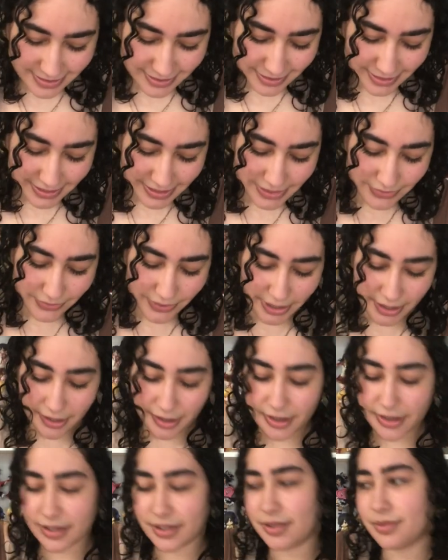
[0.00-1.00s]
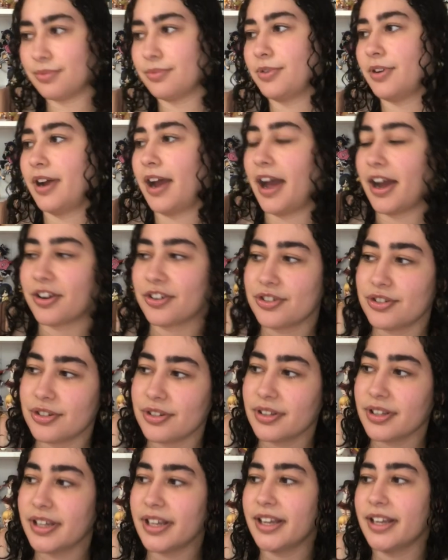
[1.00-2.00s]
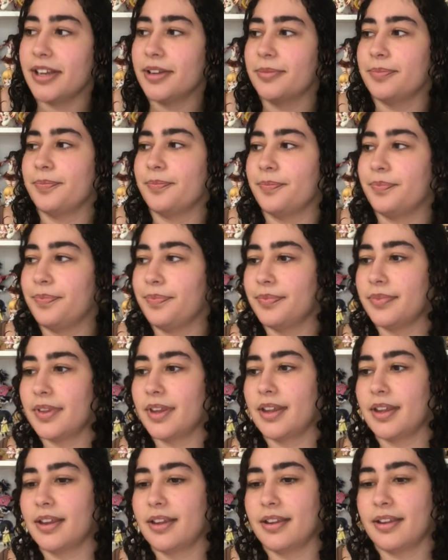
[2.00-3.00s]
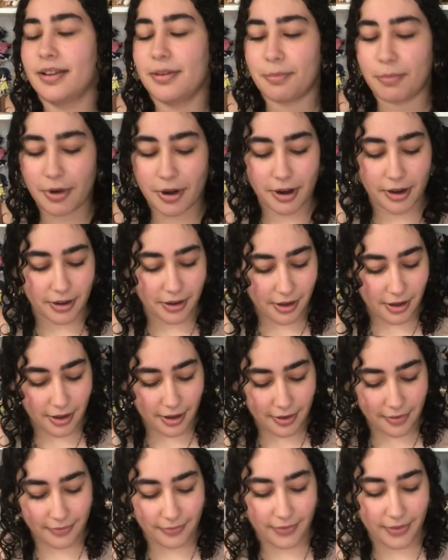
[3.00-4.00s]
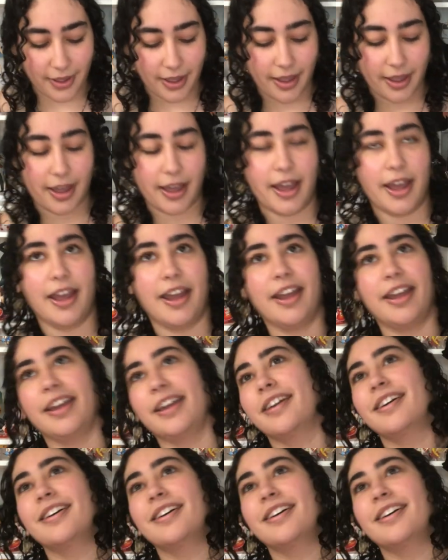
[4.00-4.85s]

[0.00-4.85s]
These figures were actually part of a